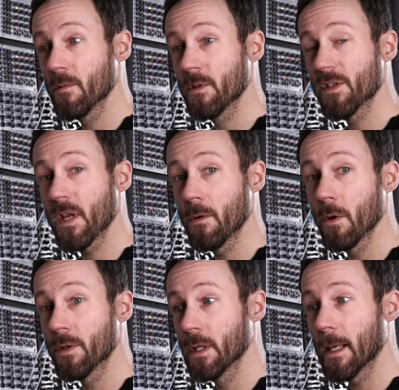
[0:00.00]

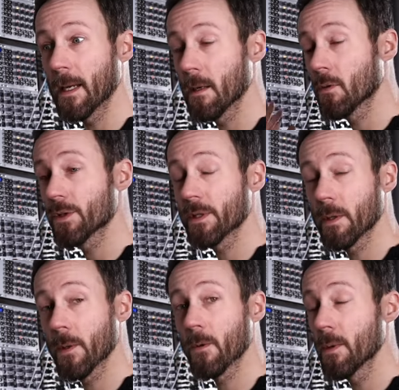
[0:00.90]
stereo delay or
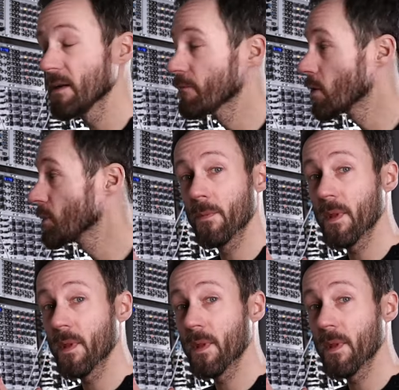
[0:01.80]
stereo reverb,